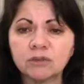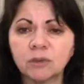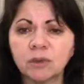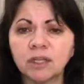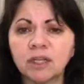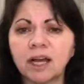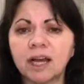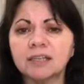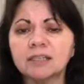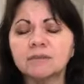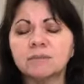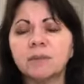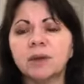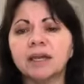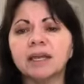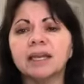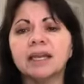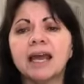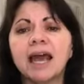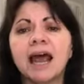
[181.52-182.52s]
one class.
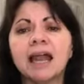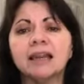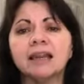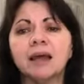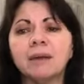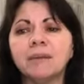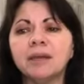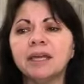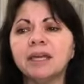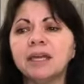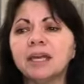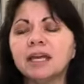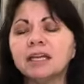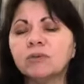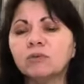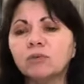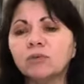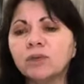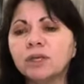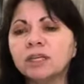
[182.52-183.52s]
But let me
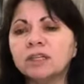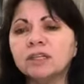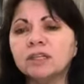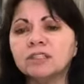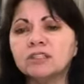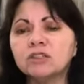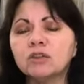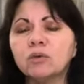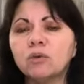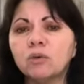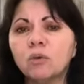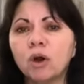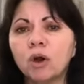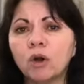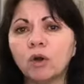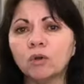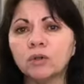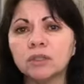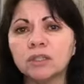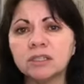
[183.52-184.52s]
read this
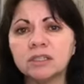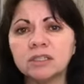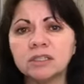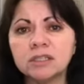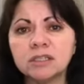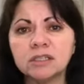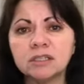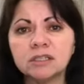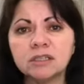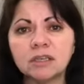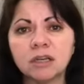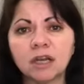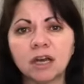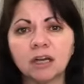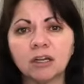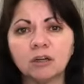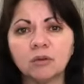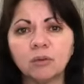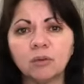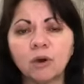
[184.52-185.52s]
quote. This is
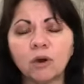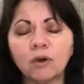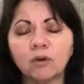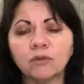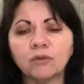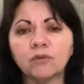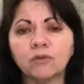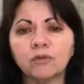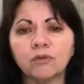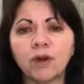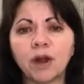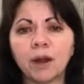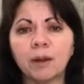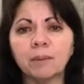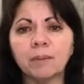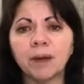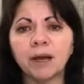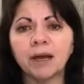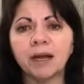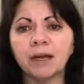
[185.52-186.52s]
a quote
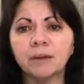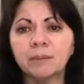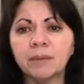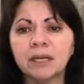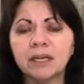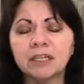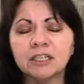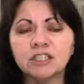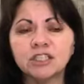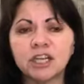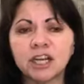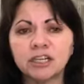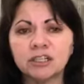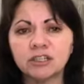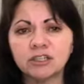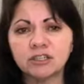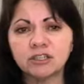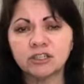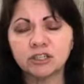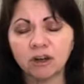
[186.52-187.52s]
from
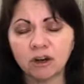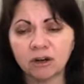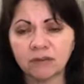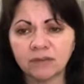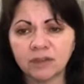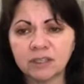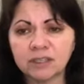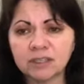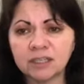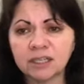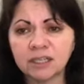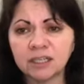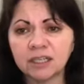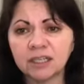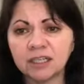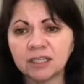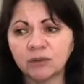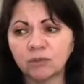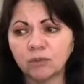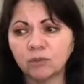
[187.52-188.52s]
Chase Jarvis.
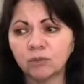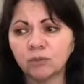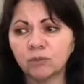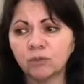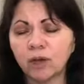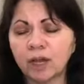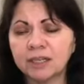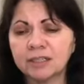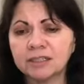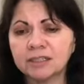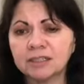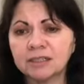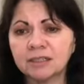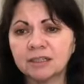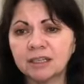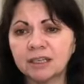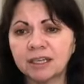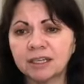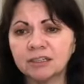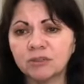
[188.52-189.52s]
He
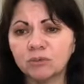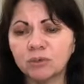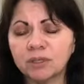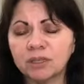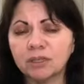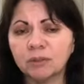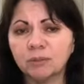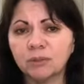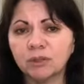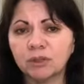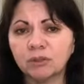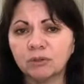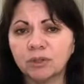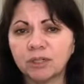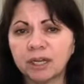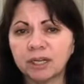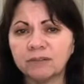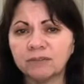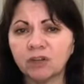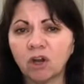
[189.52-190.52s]
has written the book
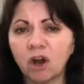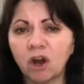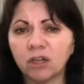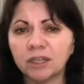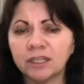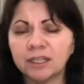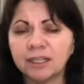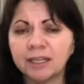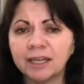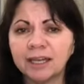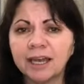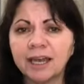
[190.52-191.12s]
Creative Calling,